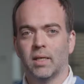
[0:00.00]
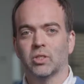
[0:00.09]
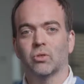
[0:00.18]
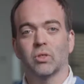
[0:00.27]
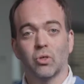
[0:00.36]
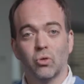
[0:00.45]

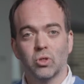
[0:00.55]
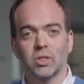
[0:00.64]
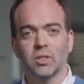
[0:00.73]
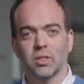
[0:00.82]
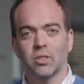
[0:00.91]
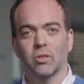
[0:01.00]
So the
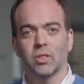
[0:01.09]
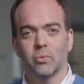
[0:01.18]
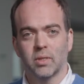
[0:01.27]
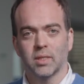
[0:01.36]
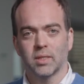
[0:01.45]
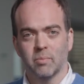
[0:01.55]
courses are taught
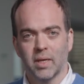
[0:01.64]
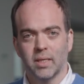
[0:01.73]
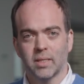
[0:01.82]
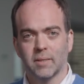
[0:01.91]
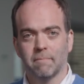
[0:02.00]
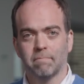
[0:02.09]
with this in
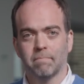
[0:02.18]
mind.